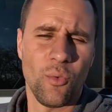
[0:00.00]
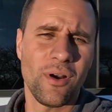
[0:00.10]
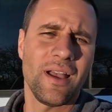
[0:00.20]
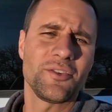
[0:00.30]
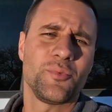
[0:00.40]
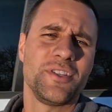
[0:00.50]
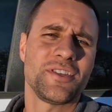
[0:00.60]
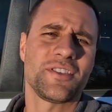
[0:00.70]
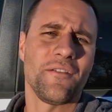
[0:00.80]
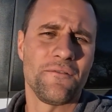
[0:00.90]
Well guys, we
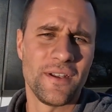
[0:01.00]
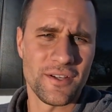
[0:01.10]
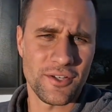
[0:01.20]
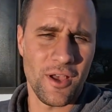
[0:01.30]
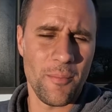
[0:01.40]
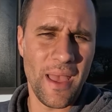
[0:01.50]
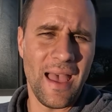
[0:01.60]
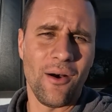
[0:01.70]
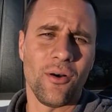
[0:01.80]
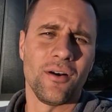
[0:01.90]
just finished up
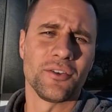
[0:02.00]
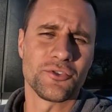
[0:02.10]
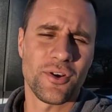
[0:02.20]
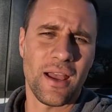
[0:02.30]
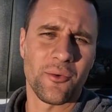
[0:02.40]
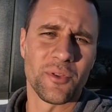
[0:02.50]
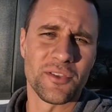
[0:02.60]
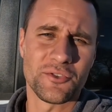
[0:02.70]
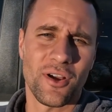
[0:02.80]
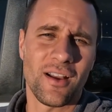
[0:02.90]
out on track with
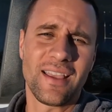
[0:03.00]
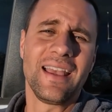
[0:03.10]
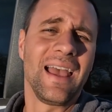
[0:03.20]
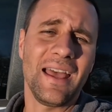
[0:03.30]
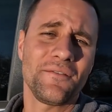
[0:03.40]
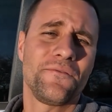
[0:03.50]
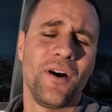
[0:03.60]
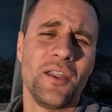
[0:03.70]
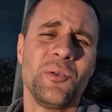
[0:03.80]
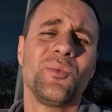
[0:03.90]
the truck, had
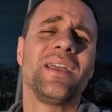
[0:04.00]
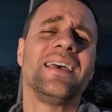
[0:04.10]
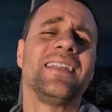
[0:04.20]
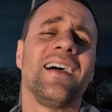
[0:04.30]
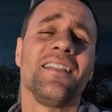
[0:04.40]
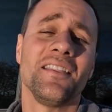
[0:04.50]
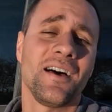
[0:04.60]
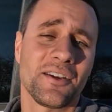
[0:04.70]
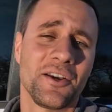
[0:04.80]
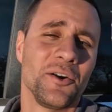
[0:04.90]
fun. We hit a lot of